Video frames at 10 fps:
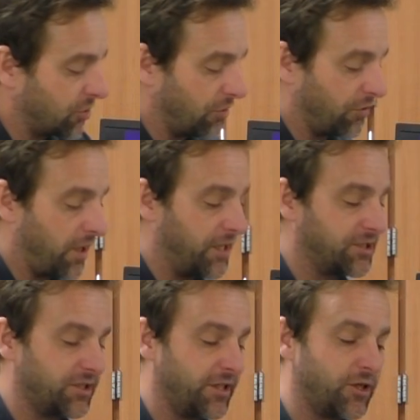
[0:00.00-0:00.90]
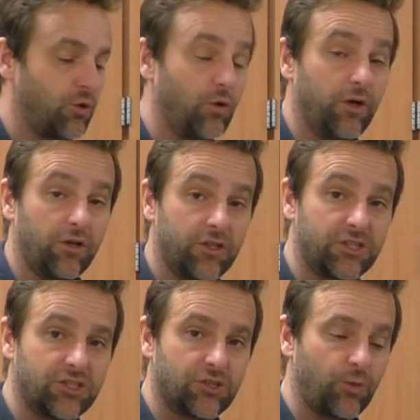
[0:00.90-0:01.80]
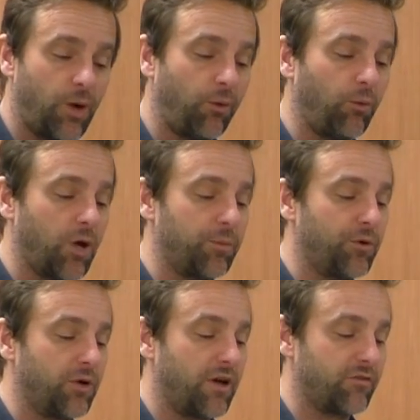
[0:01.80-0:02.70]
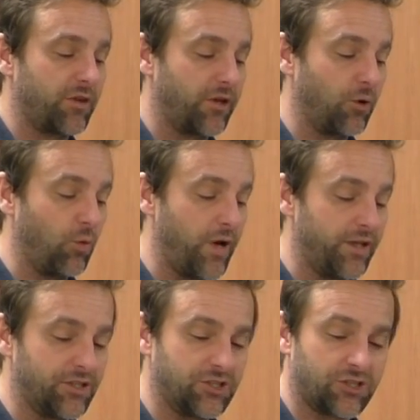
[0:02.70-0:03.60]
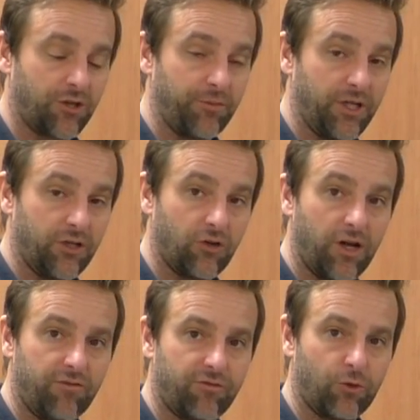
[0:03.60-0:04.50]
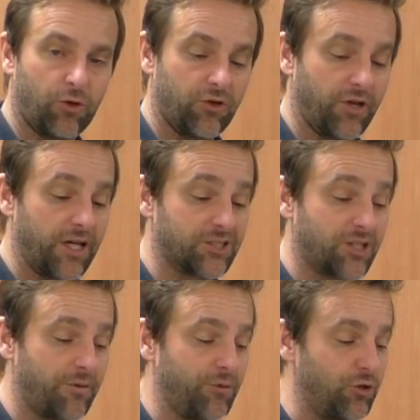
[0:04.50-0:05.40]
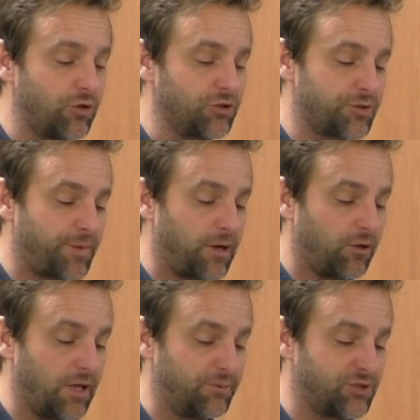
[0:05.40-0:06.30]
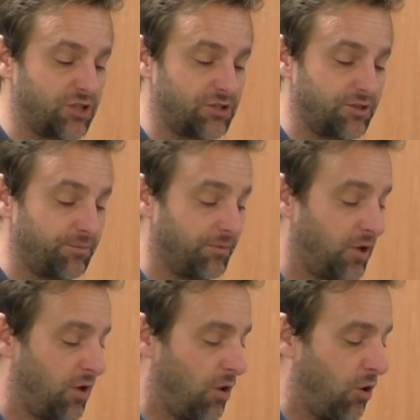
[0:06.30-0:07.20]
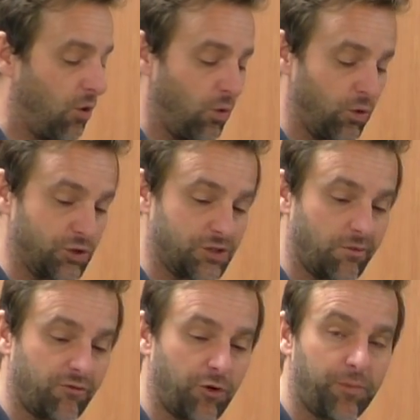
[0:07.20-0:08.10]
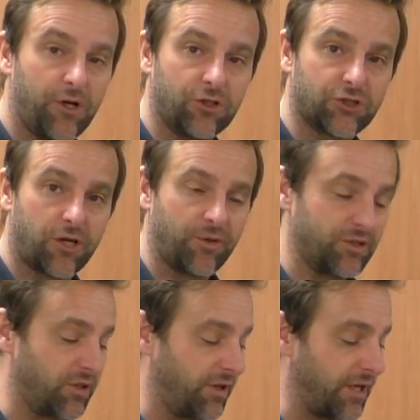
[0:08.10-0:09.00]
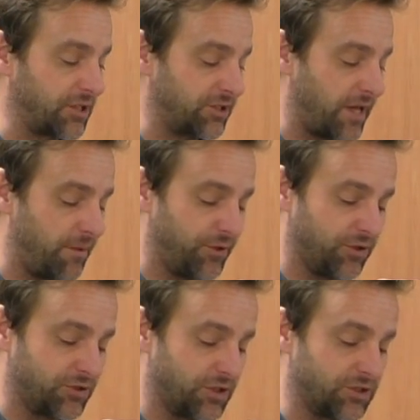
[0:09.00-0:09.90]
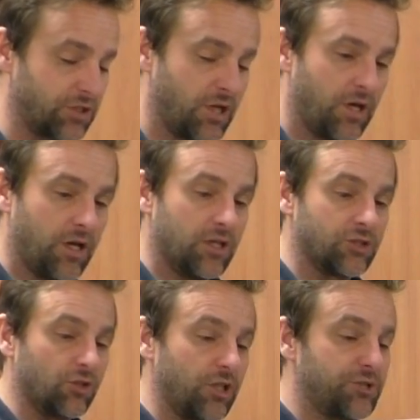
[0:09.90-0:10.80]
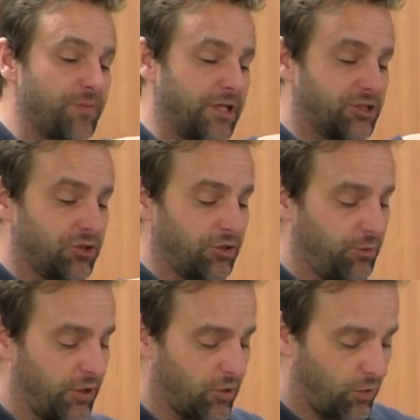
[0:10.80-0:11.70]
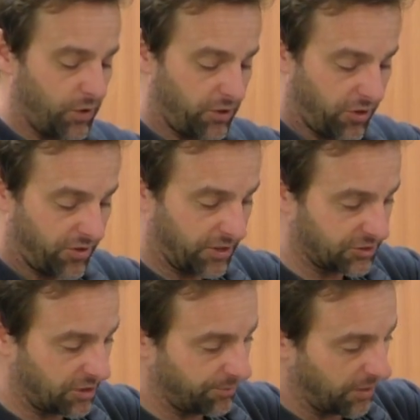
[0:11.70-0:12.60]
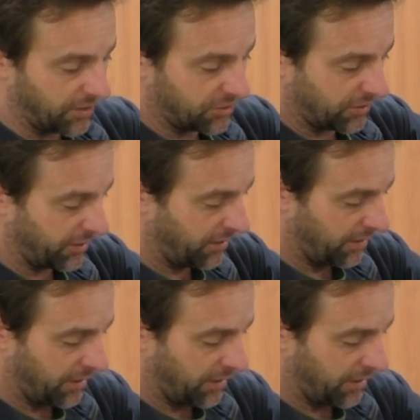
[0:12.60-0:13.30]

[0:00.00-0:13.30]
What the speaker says: are nicely coiled. This is the way we want to put everything away. This is going to be great for the next time you use the Power Lab system, or some of your peers come into the next lab and use this. So let's make sure that we coil the things up nicely.